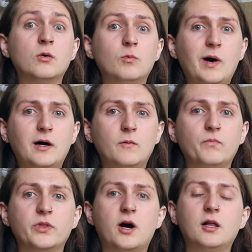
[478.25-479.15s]

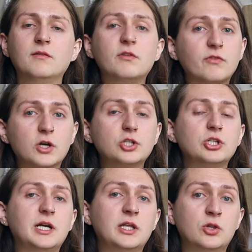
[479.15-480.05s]
Well, all of the
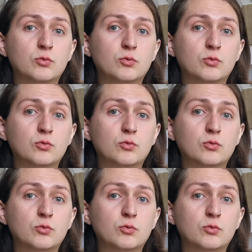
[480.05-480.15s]
furniture in the